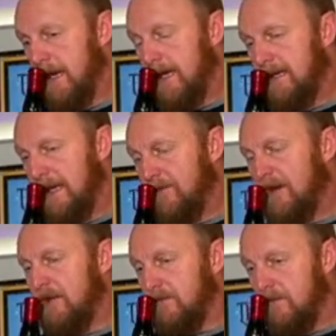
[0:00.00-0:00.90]
And
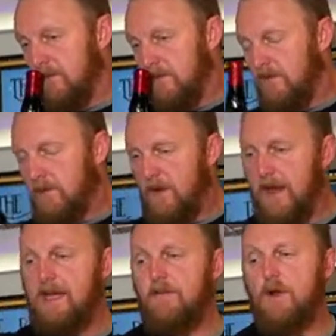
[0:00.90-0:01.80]
even this, smell
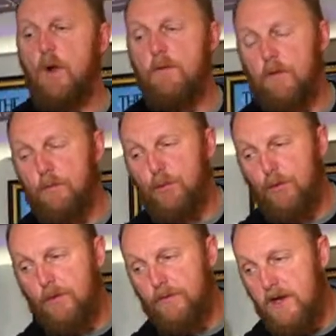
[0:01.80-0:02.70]
that, even
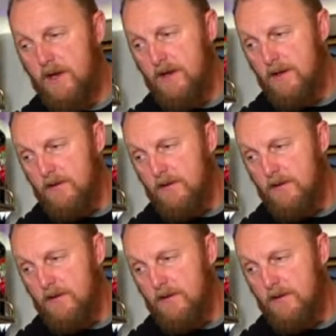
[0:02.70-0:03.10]
overproofed,